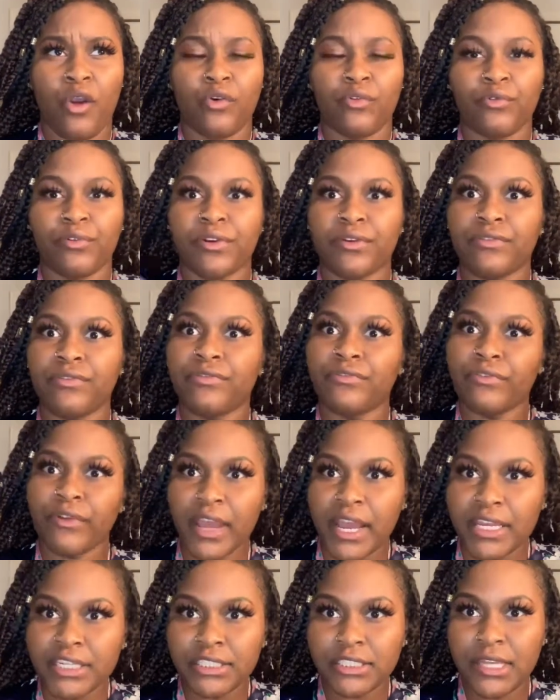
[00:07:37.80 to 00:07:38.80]

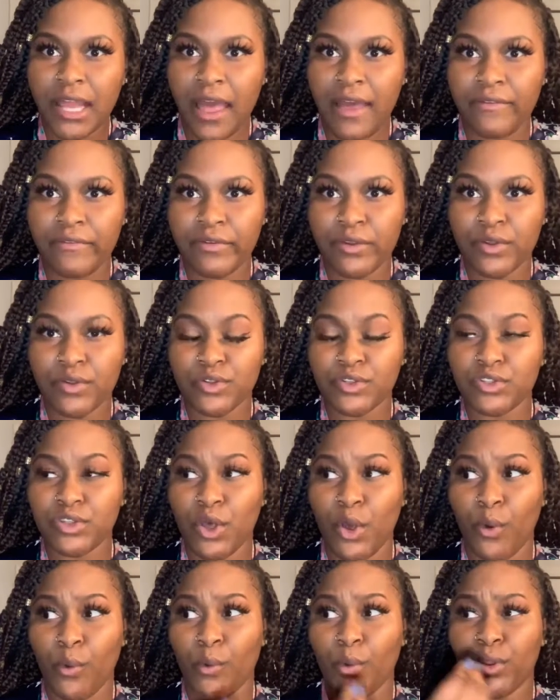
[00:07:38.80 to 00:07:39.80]
refreshed i feel
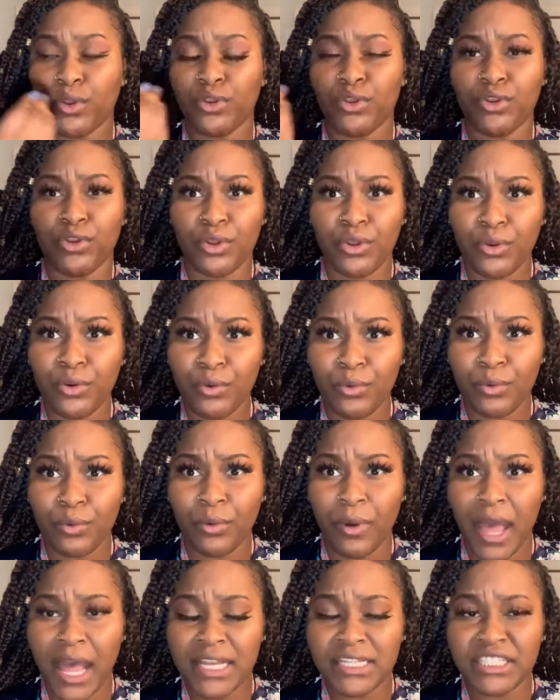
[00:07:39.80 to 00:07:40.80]
so new
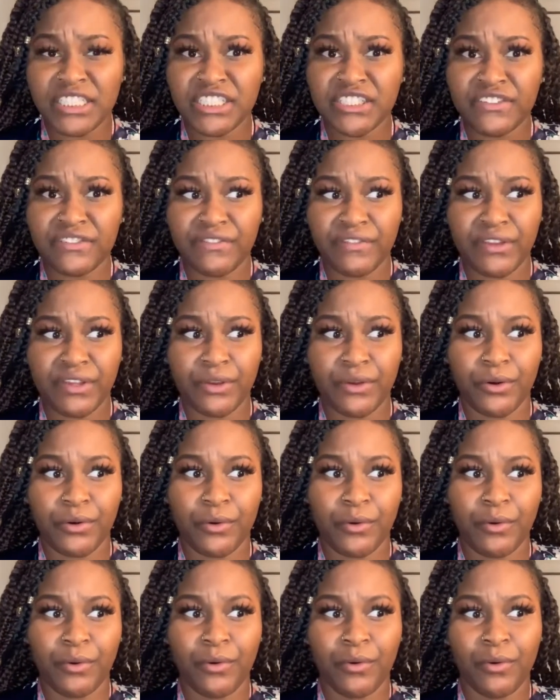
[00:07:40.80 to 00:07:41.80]
i just
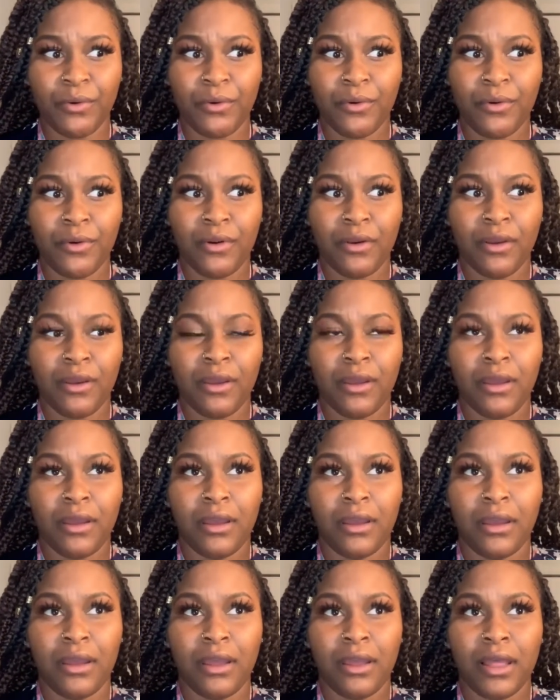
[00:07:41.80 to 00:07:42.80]
feel
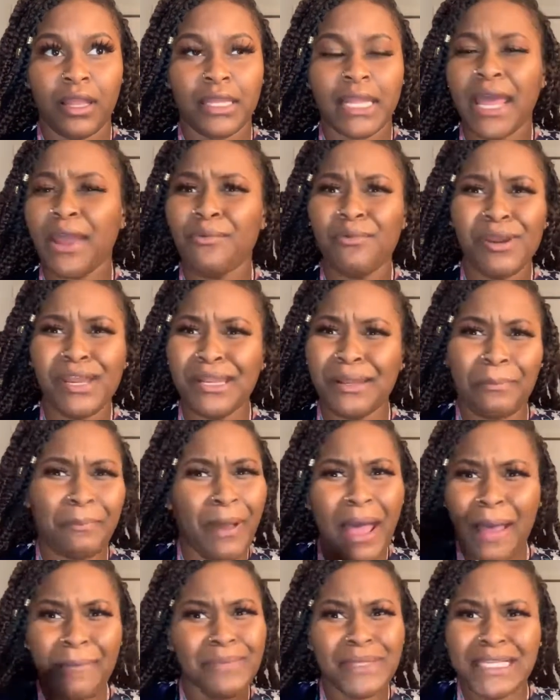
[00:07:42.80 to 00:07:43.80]
like I'm ready to
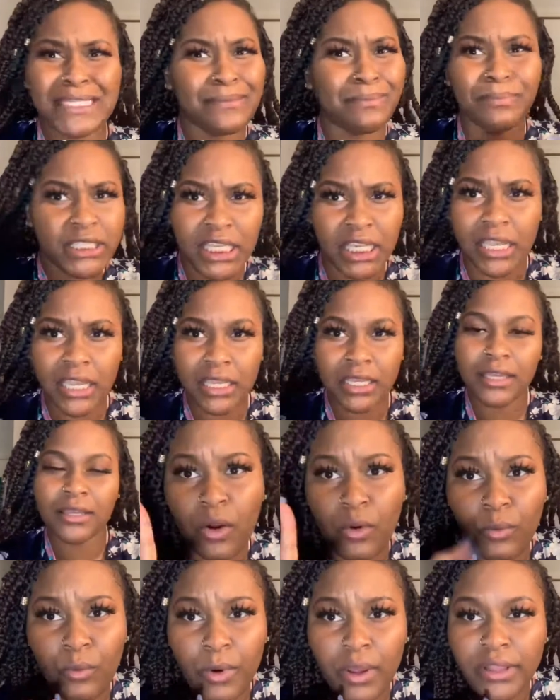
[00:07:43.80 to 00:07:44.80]
pop this.
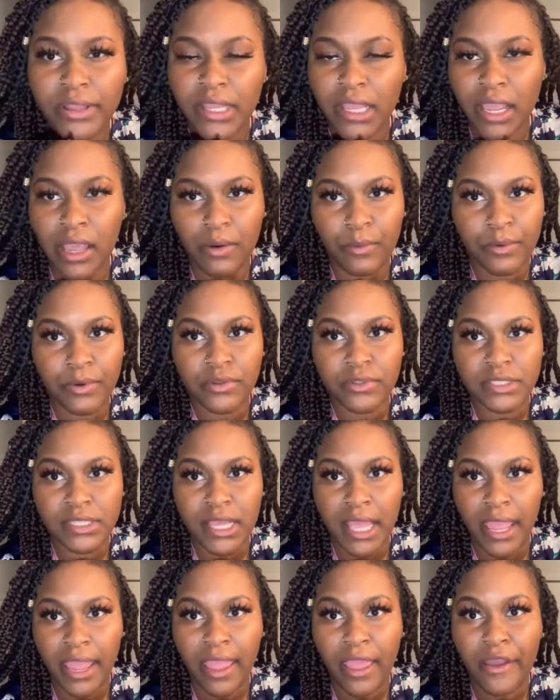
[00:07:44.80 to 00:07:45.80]
One thing I will
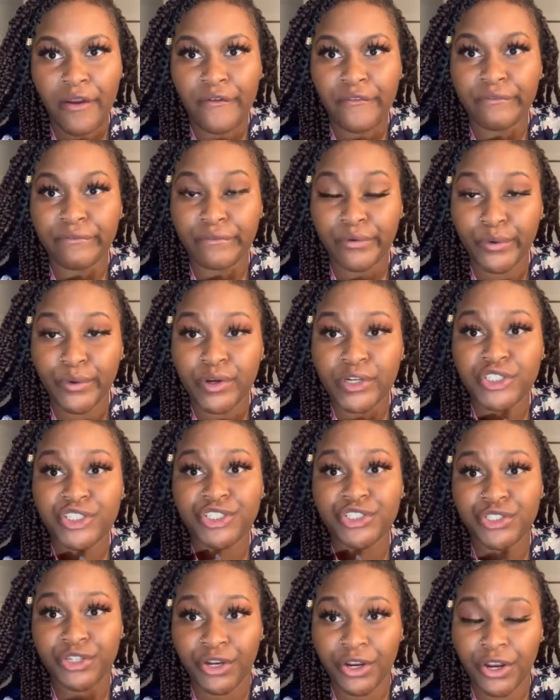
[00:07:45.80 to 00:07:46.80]
say for
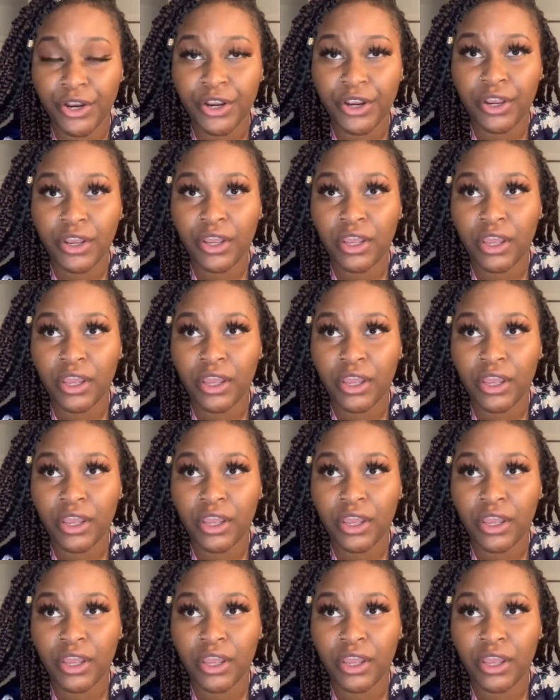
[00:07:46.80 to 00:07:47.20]
sure,